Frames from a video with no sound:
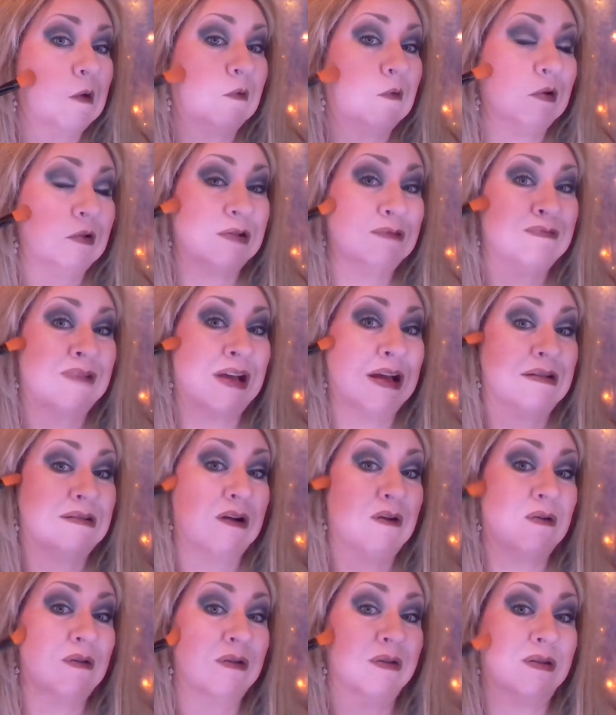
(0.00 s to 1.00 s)
with some of that
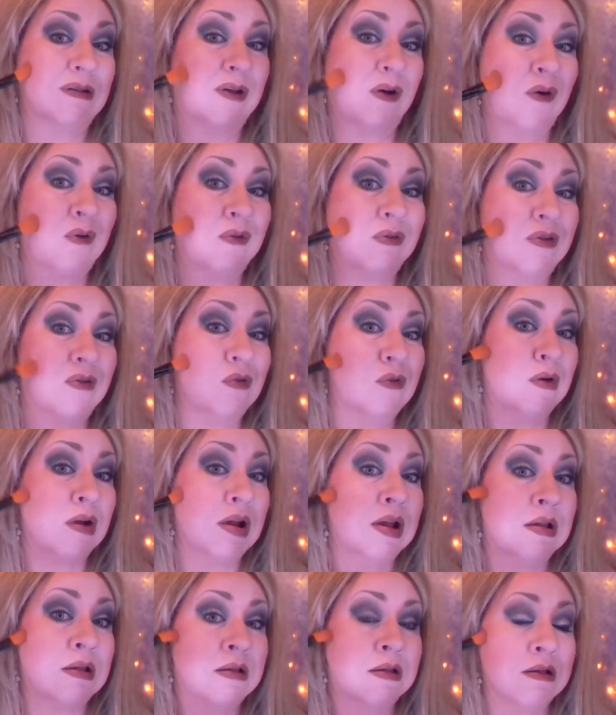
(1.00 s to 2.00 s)
dark
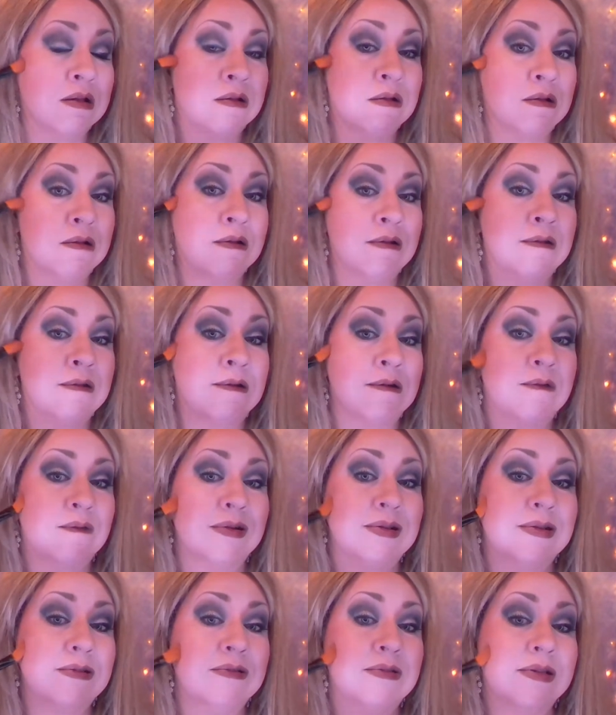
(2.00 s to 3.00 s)
contouring.
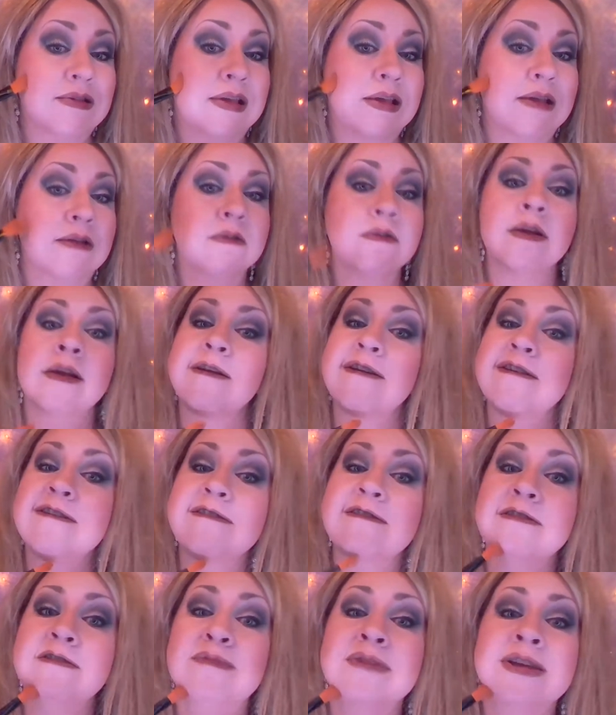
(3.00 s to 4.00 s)
We'll do this here,
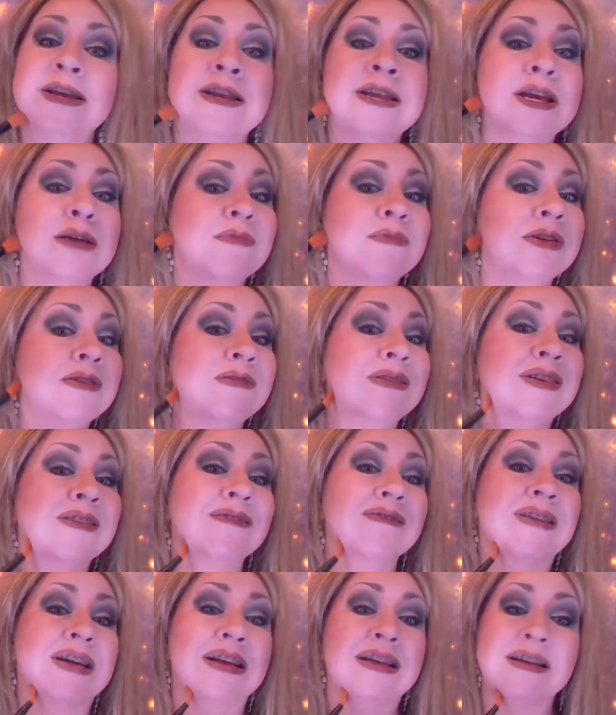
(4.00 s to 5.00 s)
and then me and him do
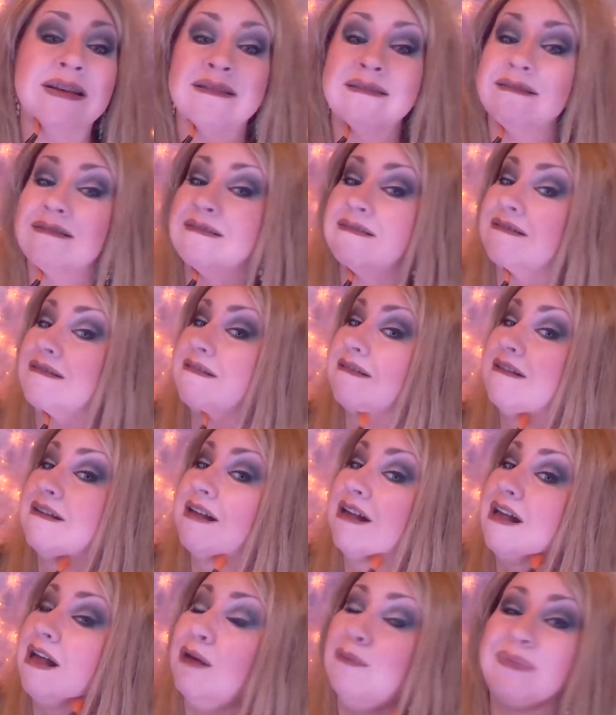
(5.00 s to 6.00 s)
this right here,
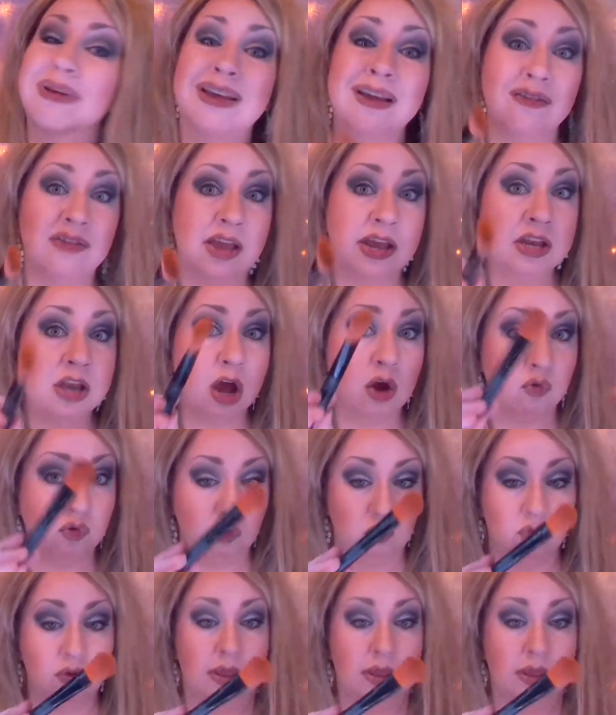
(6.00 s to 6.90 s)
because he knows